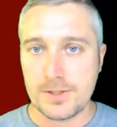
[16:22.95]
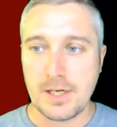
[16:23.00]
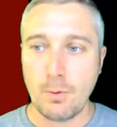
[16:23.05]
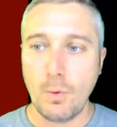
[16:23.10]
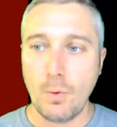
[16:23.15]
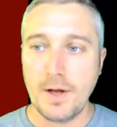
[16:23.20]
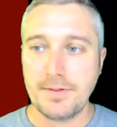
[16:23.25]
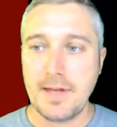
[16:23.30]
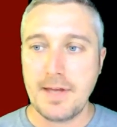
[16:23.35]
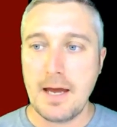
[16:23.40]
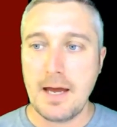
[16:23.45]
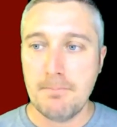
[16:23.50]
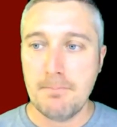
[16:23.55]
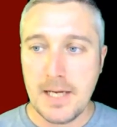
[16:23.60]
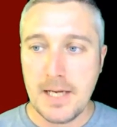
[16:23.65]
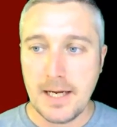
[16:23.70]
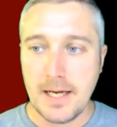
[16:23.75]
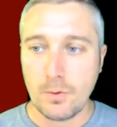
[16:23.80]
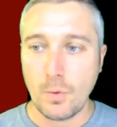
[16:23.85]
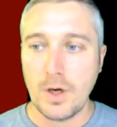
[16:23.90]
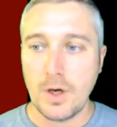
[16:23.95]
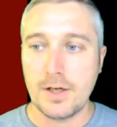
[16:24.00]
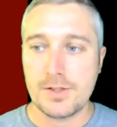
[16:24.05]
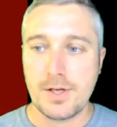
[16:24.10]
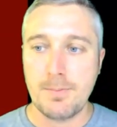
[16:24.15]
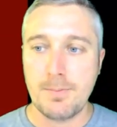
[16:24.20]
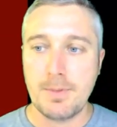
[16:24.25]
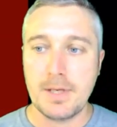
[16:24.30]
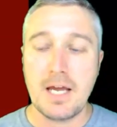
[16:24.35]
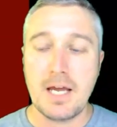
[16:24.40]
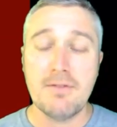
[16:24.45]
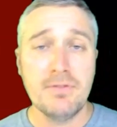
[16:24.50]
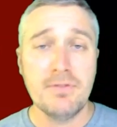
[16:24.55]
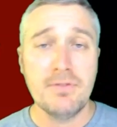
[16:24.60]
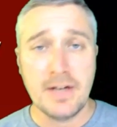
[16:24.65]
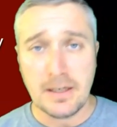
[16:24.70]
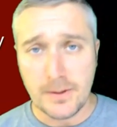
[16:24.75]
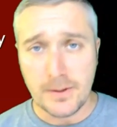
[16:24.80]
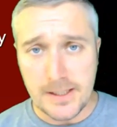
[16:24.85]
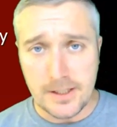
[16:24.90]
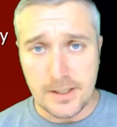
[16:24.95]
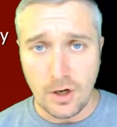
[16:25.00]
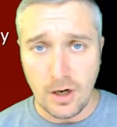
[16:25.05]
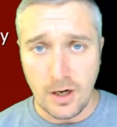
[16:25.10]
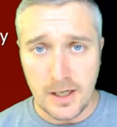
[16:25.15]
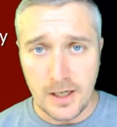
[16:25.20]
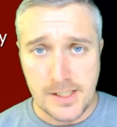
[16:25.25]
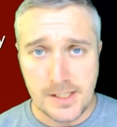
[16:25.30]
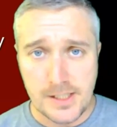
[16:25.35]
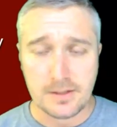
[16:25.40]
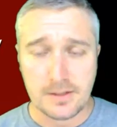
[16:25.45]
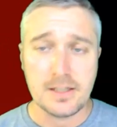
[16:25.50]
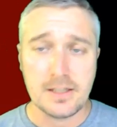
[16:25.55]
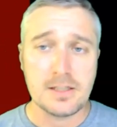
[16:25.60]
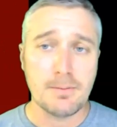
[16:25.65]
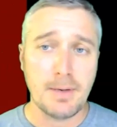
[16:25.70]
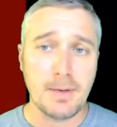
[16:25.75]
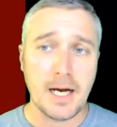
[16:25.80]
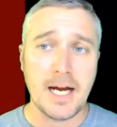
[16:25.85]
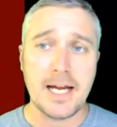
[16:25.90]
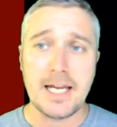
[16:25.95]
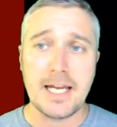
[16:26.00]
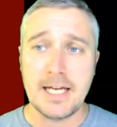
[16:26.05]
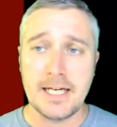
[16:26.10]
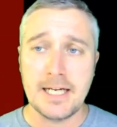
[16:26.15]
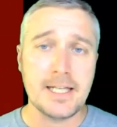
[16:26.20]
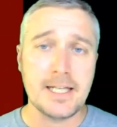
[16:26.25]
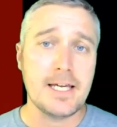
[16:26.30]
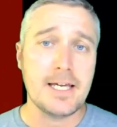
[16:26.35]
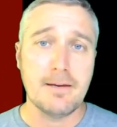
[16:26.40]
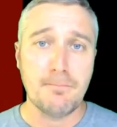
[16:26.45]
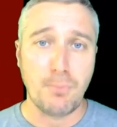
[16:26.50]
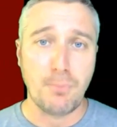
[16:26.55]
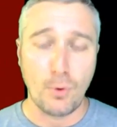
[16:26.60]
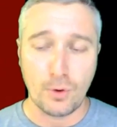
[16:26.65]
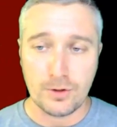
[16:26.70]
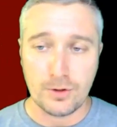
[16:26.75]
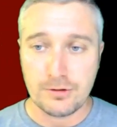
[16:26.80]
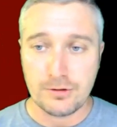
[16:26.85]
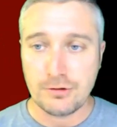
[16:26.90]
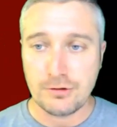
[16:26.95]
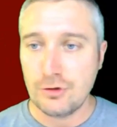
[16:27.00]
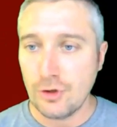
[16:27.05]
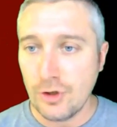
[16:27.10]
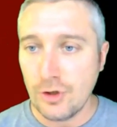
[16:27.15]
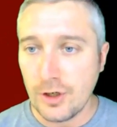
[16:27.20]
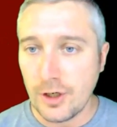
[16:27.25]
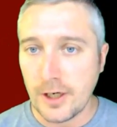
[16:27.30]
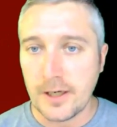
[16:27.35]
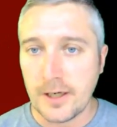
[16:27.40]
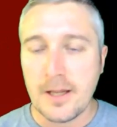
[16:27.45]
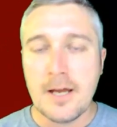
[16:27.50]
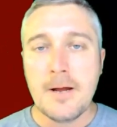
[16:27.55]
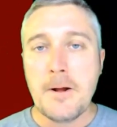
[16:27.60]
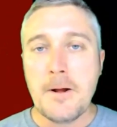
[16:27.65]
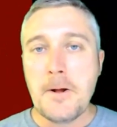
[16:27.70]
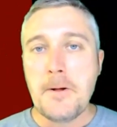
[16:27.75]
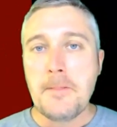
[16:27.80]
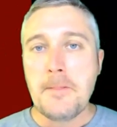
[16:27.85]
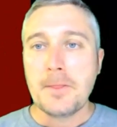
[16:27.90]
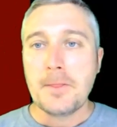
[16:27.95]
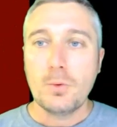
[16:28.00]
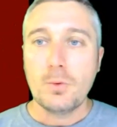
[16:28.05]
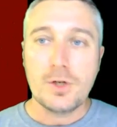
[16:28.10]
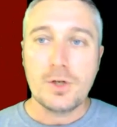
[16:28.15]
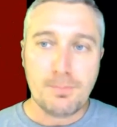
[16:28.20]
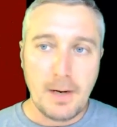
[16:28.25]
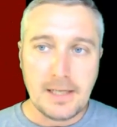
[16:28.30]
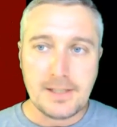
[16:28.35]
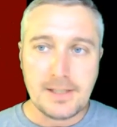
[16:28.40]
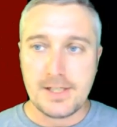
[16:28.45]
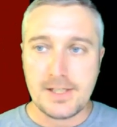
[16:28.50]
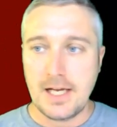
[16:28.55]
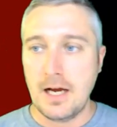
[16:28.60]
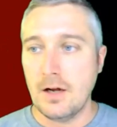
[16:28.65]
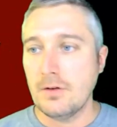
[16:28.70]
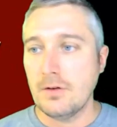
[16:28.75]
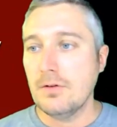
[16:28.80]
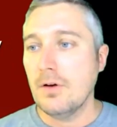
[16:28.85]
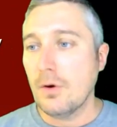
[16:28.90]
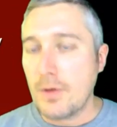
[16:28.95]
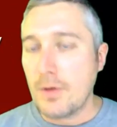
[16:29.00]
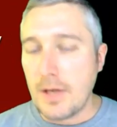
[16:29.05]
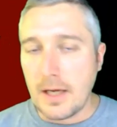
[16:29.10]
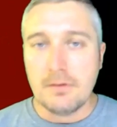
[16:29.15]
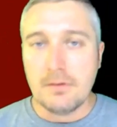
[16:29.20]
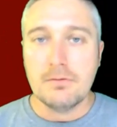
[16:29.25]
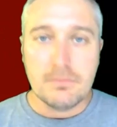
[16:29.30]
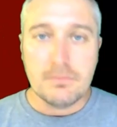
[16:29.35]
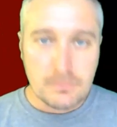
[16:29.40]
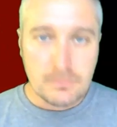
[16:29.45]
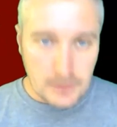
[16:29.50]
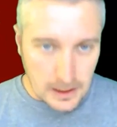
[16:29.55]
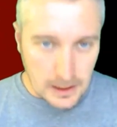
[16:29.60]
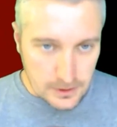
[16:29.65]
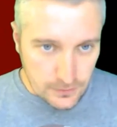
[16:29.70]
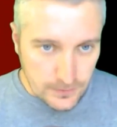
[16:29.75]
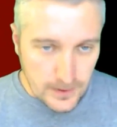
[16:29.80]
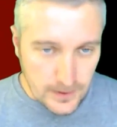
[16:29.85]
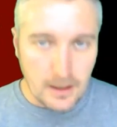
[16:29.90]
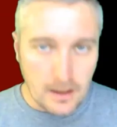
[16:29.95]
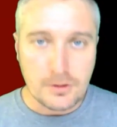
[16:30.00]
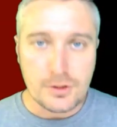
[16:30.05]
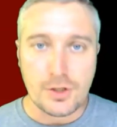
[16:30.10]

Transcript: And what that meant was it became very costly to buy any imported good, which might sound, okay, that's fair.